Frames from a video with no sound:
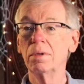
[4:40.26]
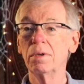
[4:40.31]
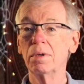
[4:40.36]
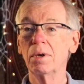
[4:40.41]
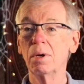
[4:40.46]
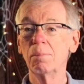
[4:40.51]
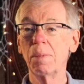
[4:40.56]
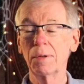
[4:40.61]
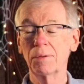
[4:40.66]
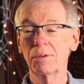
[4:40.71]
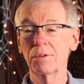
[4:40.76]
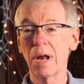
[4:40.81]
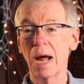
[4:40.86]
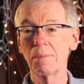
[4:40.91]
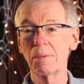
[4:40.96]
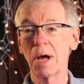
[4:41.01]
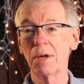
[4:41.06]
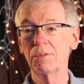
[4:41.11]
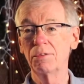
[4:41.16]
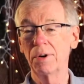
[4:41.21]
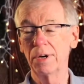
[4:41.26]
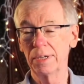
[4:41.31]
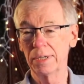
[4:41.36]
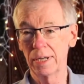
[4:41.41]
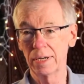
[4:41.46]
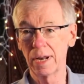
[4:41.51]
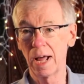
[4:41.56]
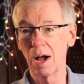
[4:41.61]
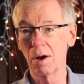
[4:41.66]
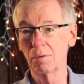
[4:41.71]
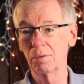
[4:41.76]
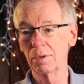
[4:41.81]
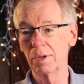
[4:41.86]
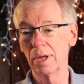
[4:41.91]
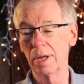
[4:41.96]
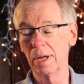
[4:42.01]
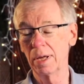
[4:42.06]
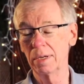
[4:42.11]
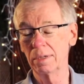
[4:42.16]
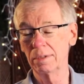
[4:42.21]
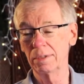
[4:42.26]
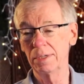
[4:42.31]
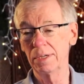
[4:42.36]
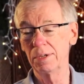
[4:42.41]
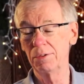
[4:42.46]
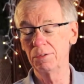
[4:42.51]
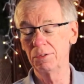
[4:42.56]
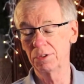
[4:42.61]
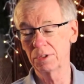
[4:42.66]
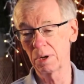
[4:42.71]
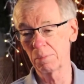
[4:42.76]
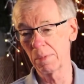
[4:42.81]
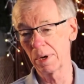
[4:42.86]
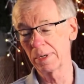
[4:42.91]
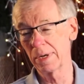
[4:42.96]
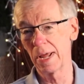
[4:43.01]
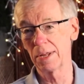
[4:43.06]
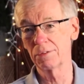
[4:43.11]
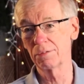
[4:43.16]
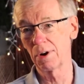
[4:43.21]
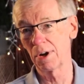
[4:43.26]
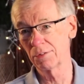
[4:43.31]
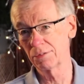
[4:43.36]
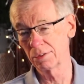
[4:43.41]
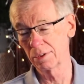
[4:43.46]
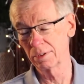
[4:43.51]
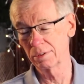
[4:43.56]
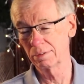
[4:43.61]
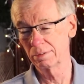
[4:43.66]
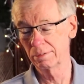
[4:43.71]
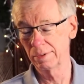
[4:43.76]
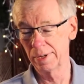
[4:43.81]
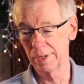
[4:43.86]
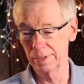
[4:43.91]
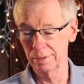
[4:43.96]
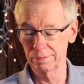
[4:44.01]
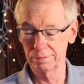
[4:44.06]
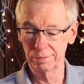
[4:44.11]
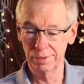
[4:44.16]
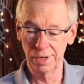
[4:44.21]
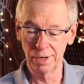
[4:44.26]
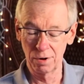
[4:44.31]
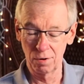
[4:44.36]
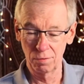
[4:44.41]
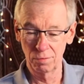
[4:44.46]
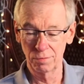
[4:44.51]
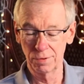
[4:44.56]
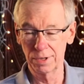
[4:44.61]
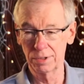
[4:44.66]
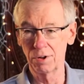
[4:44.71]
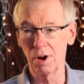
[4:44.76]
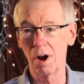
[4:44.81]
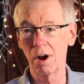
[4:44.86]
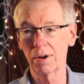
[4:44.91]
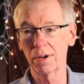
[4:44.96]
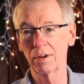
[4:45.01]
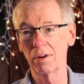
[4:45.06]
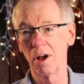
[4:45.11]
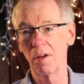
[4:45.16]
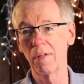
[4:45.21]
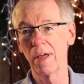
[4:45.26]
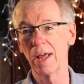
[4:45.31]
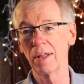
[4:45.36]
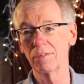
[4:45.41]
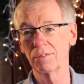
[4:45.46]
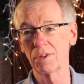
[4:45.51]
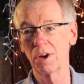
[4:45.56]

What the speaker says: about the time I was ready to get out, and he used to come to my dad's restaurant, and they talk and all that.